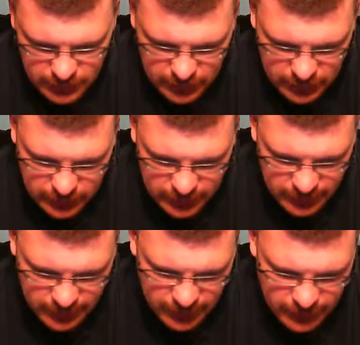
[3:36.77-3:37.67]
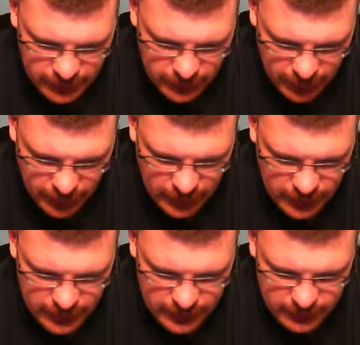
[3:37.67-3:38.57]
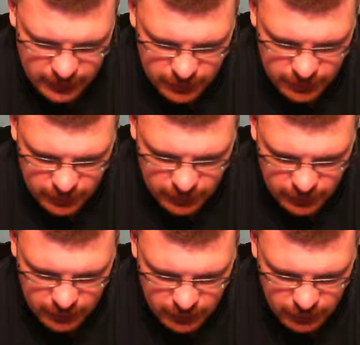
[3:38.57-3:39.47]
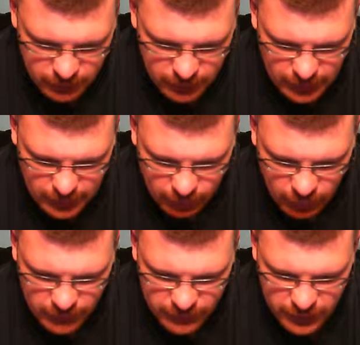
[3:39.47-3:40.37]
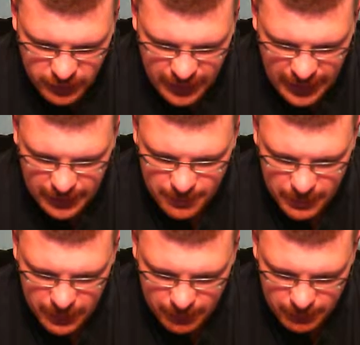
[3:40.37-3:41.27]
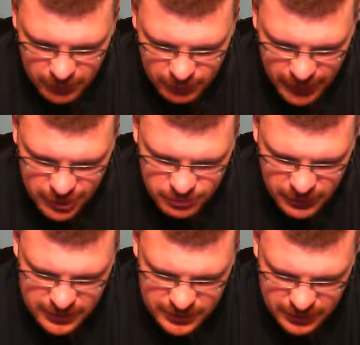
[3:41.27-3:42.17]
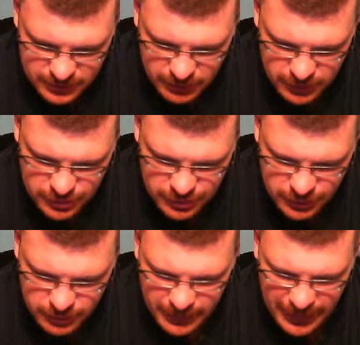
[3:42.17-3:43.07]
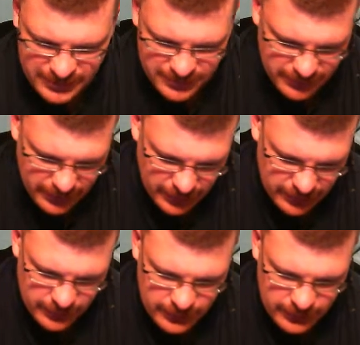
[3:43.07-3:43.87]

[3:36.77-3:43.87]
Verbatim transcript: the enemy, and uh, one for a catnip bomb. Range plus six, burst two, pacify.